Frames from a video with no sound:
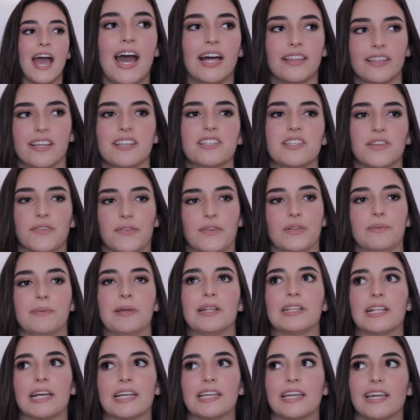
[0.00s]
unless you're
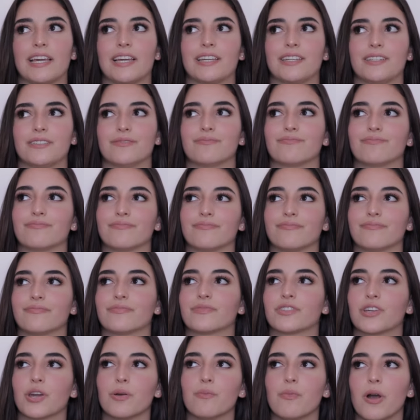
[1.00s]
filming like a
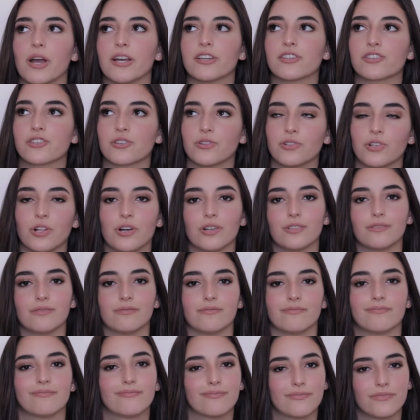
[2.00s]
commercial
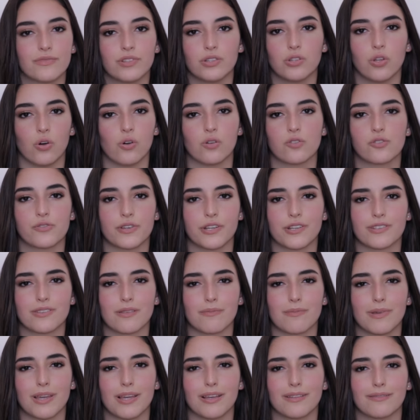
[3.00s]
on laundry or
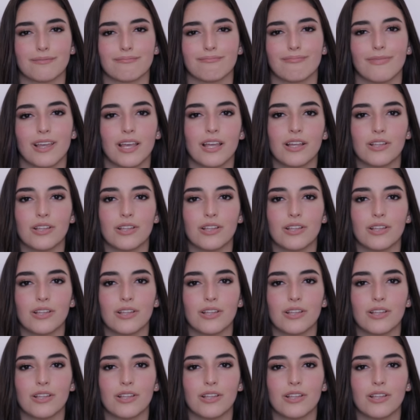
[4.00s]
something